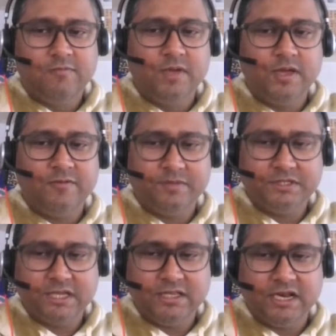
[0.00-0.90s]
Where were we
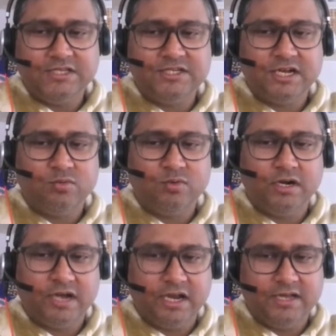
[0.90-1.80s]
saying that I checked
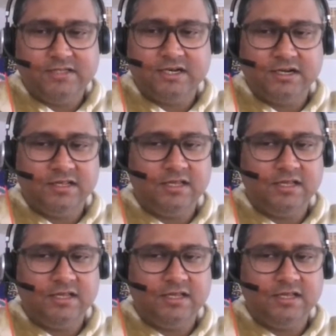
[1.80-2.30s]
one training center,